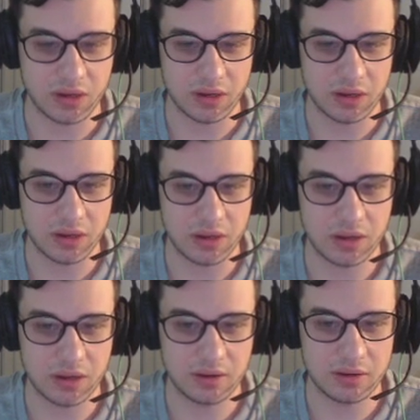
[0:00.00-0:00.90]

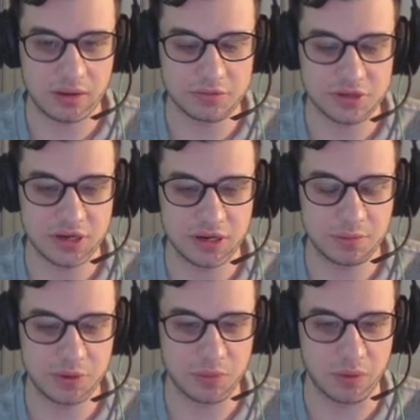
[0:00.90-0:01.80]
And I was starting to get a
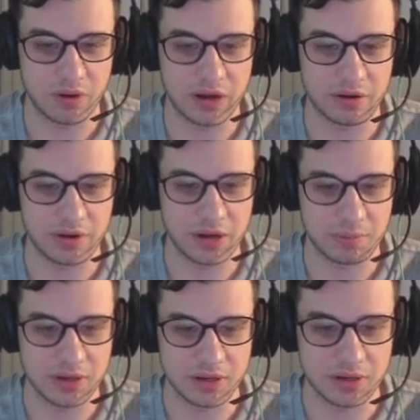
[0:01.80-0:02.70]
bit worried already
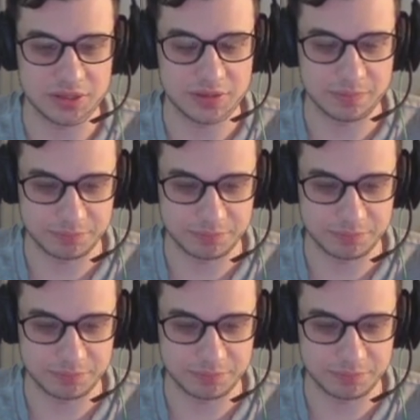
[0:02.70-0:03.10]
because